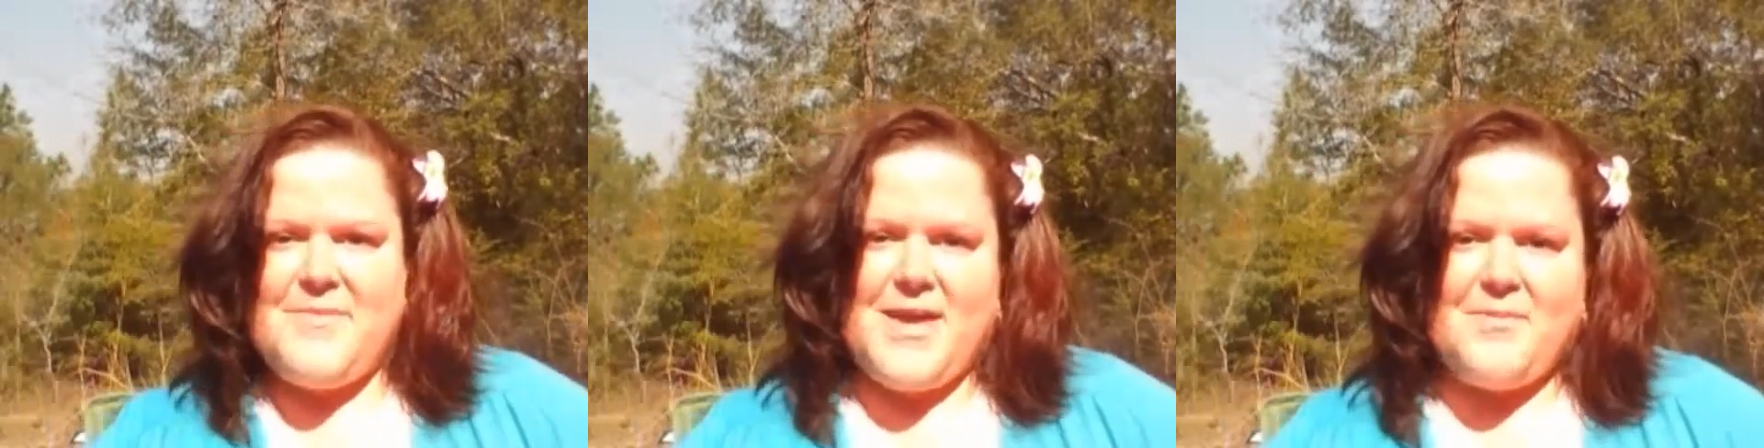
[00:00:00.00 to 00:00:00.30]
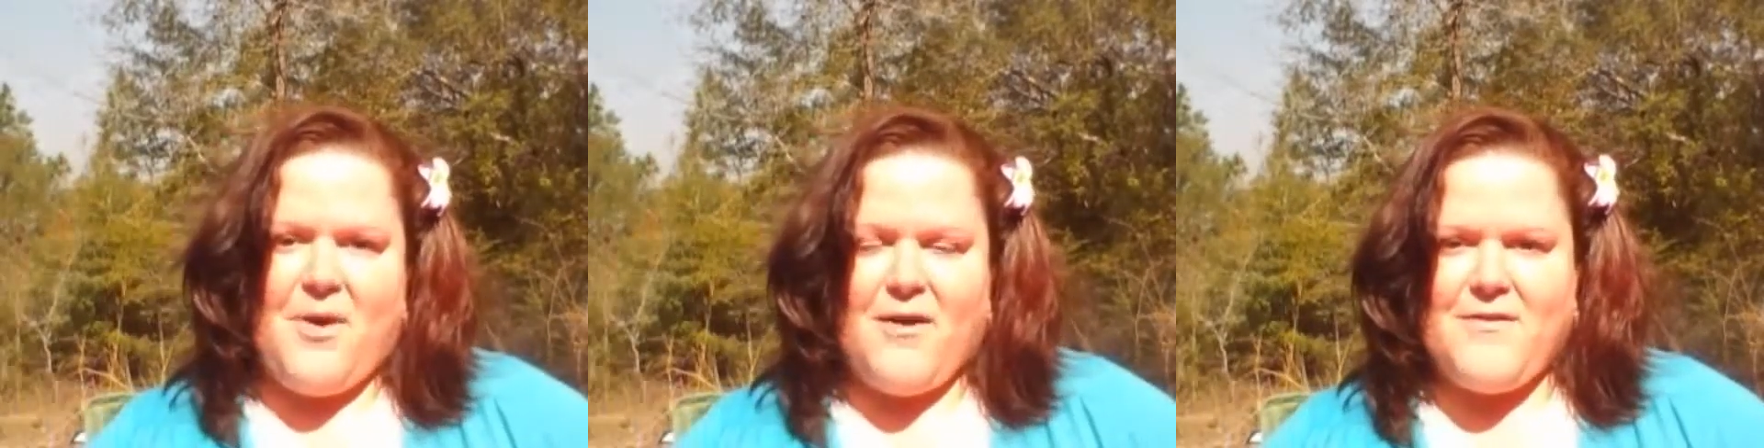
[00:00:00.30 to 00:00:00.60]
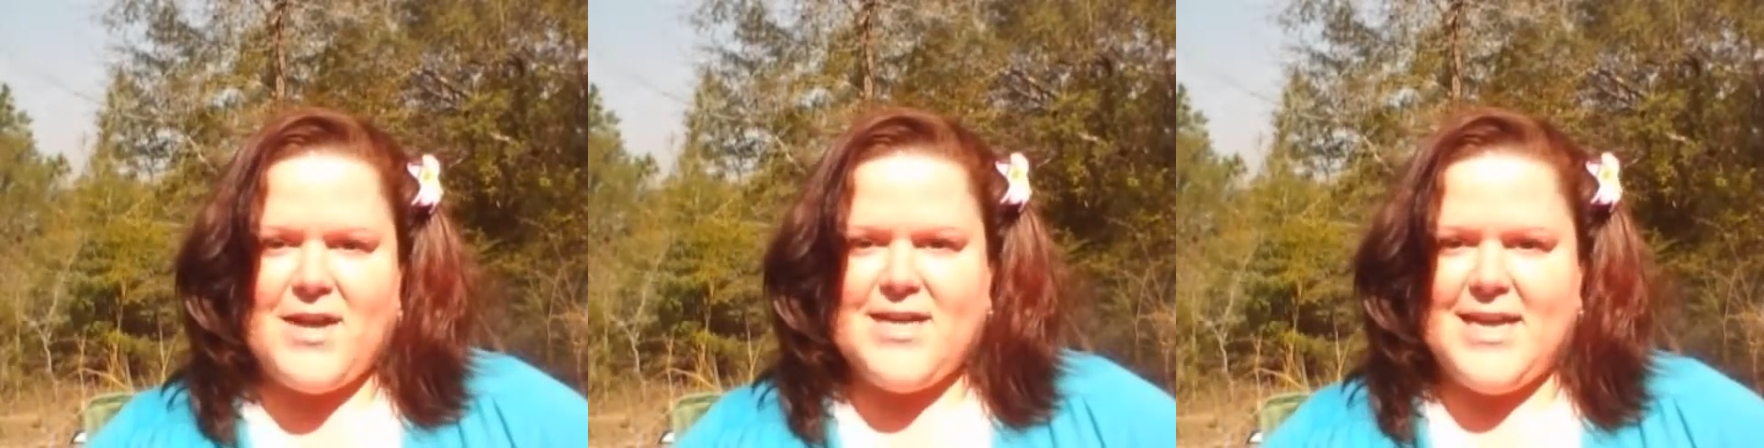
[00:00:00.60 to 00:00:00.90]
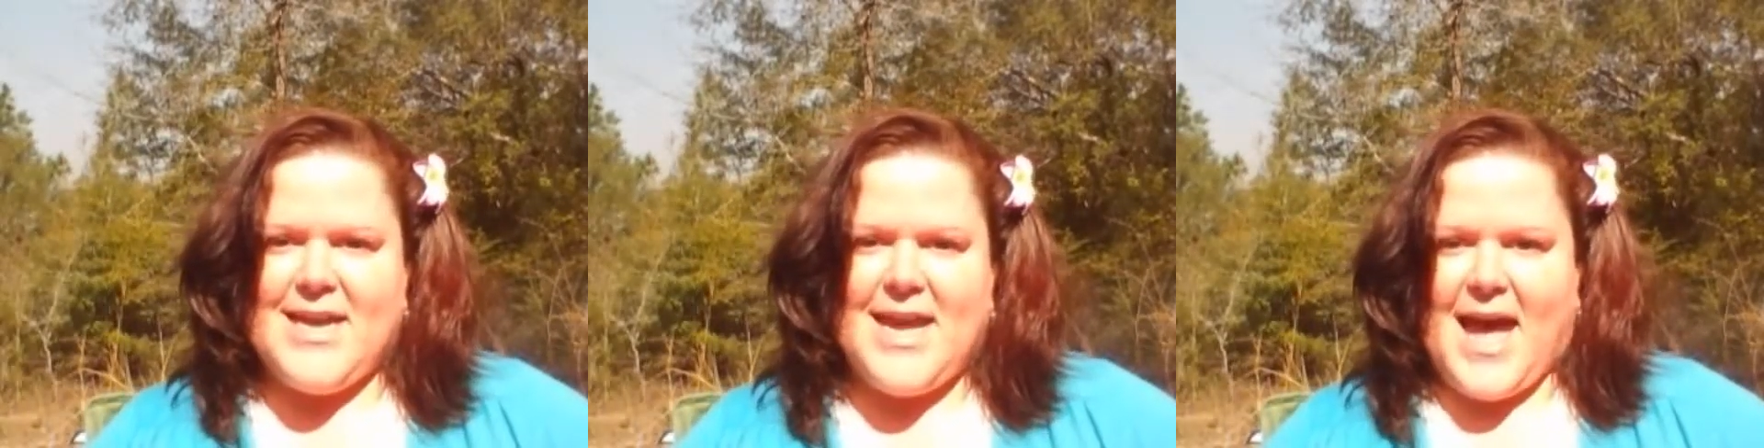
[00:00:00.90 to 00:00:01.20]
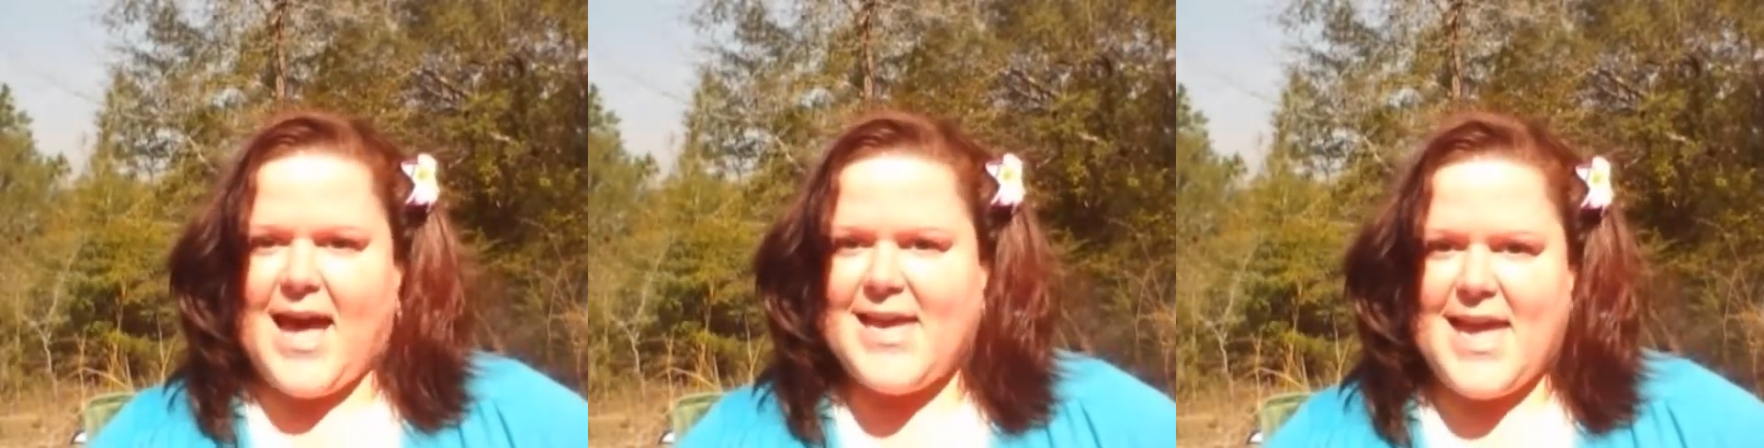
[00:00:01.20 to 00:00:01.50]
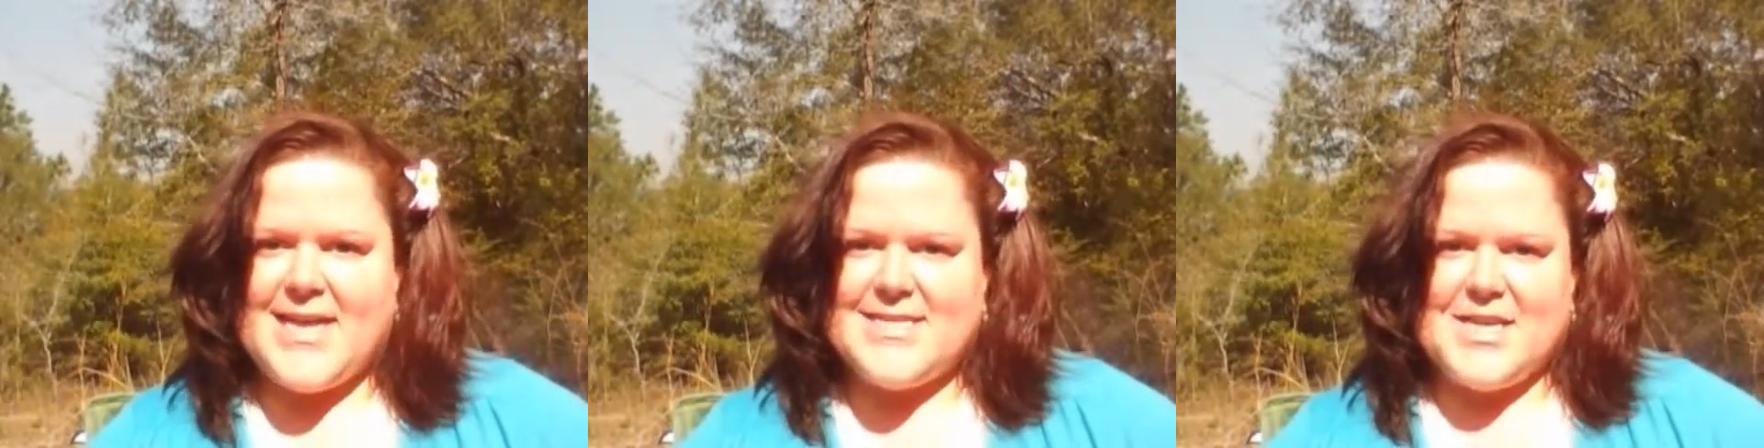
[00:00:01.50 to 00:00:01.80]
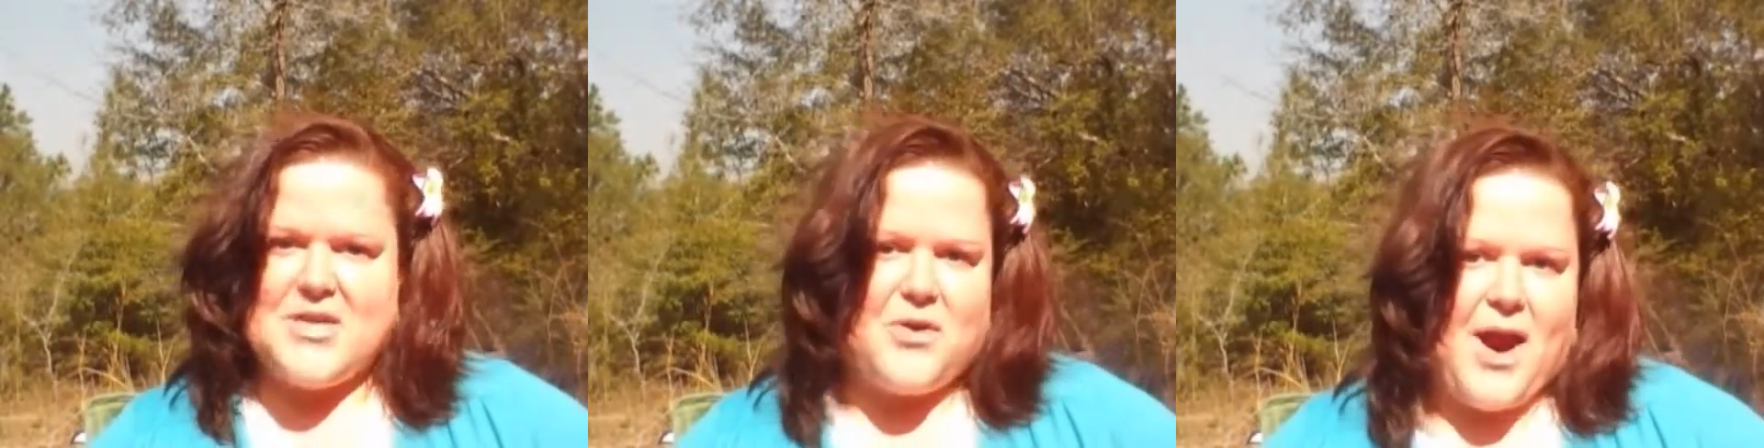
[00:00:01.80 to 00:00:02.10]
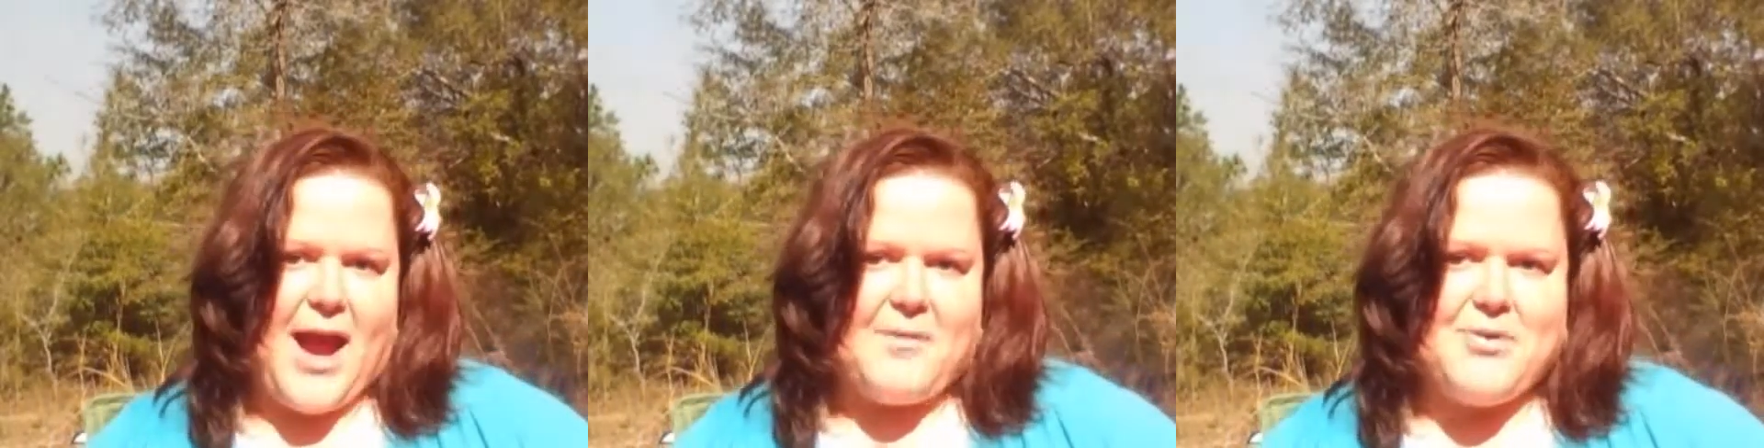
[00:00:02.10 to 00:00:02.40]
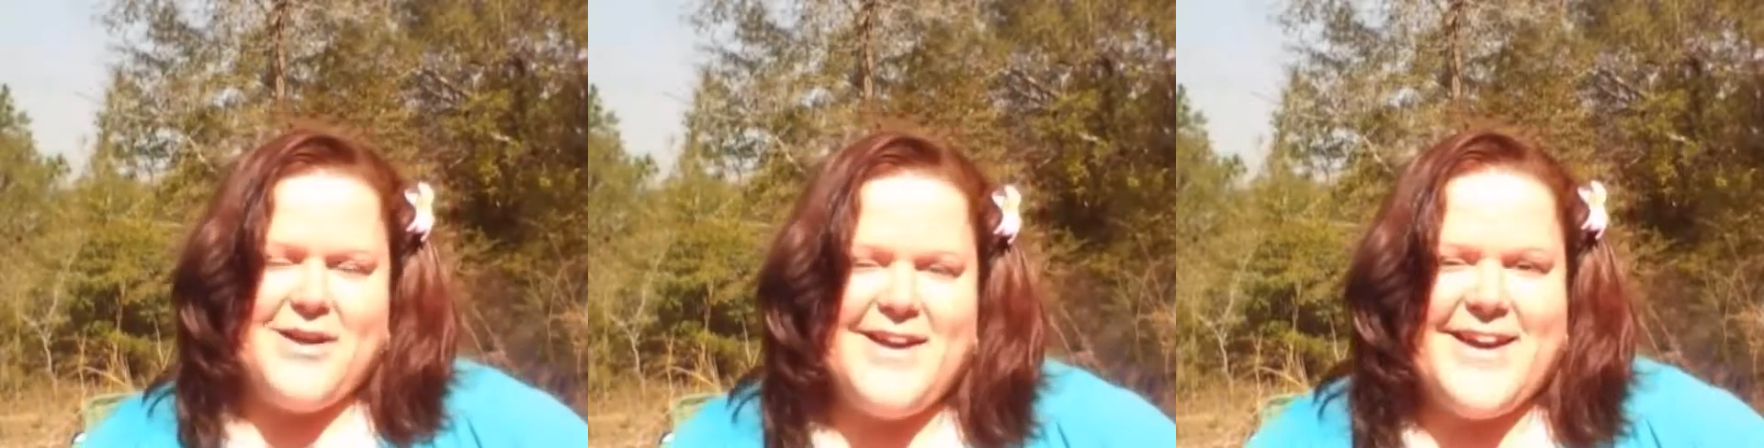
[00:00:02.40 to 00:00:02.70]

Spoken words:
me perfectly, I can't see crap.